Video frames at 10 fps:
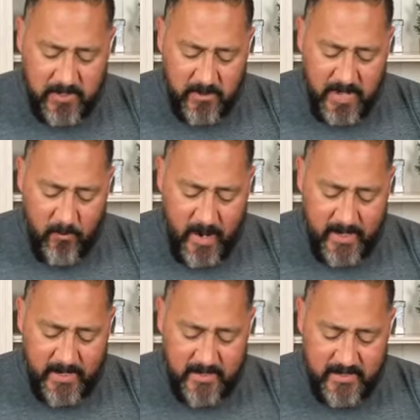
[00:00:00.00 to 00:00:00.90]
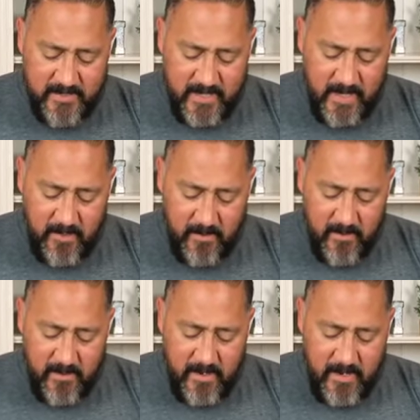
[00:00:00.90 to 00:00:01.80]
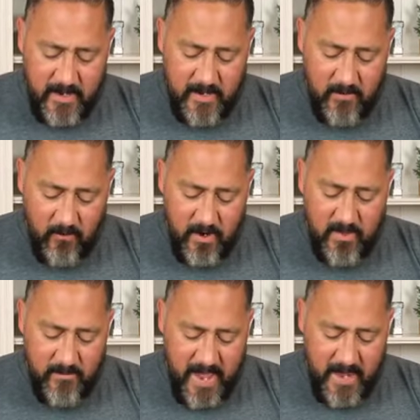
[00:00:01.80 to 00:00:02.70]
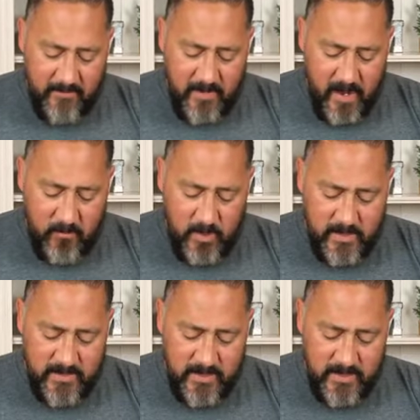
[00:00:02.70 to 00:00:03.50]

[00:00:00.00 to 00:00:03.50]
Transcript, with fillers: So they went into the city where the man of God was,